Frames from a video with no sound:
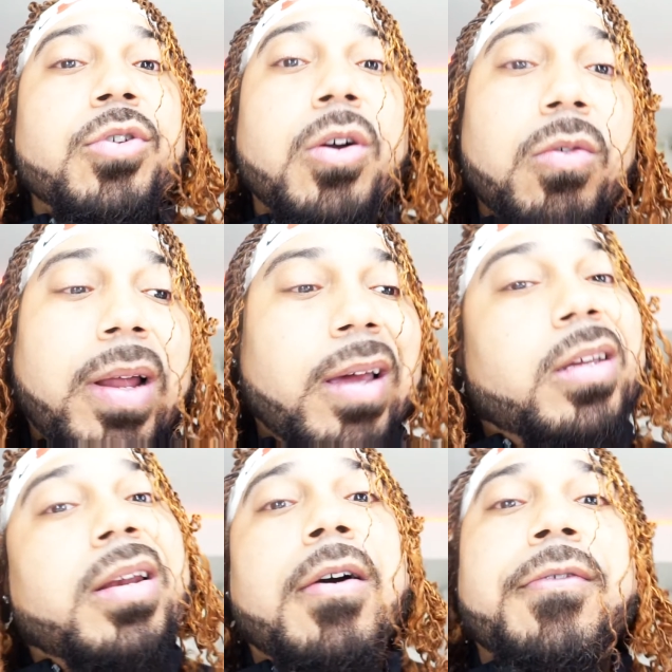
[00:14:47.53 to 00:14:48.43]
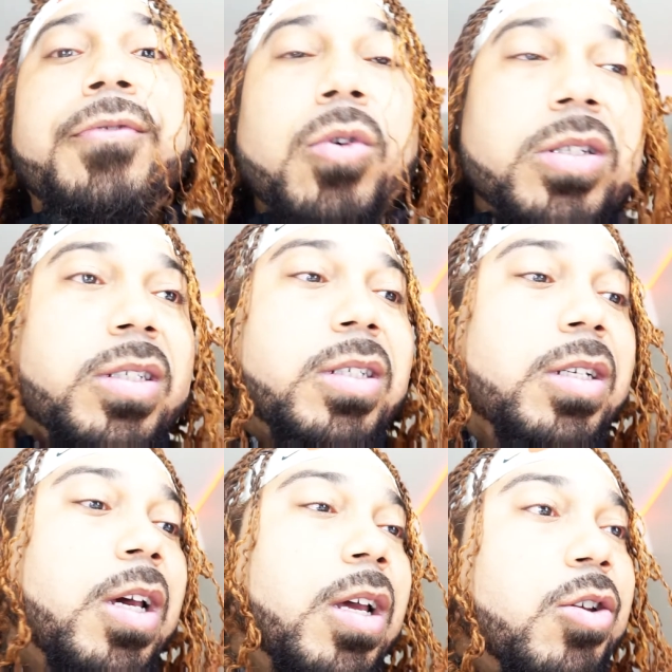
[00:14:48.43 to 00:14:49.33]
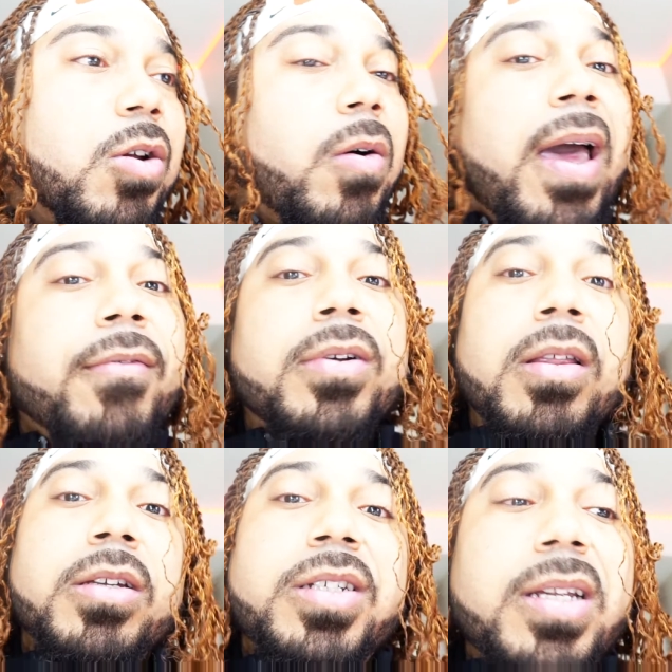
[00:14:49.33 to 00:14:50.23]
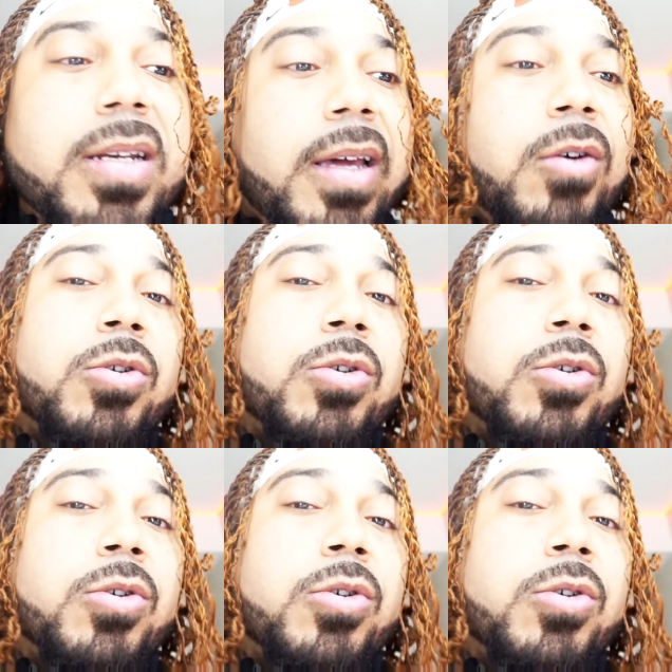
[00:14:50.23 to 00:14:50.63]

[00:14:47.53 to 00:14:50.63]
You know, like, can I afford to, you know, have another cheat day,